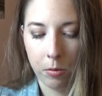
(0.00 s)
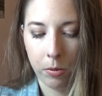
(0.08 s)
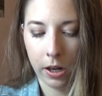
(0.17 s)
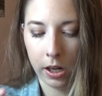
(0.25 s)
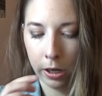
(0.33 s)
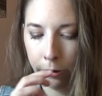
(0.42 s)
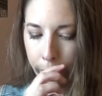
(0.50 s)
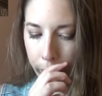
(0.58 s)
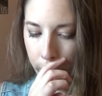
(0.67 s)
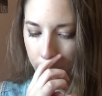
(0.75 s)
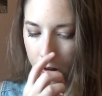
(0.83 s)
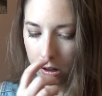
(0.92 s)
barrier for
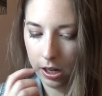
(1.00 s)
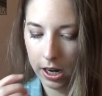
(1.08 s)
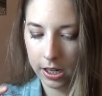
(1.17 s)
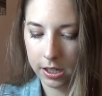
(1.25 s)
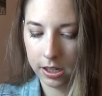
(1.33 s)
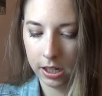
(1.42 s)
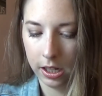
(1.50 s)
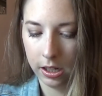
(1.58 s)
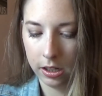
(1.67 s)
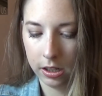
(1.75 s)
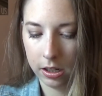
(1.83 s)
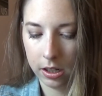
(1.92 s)
longer
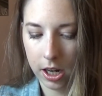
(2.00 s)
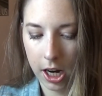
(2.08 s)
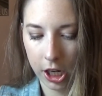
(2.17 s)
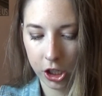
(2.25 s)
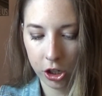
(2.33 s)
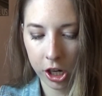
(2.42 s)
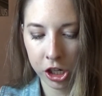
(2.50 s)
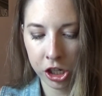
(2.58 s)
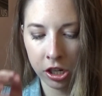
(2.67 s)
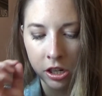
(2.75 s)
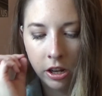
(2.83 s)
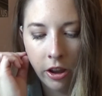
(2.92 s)
lasting hydration.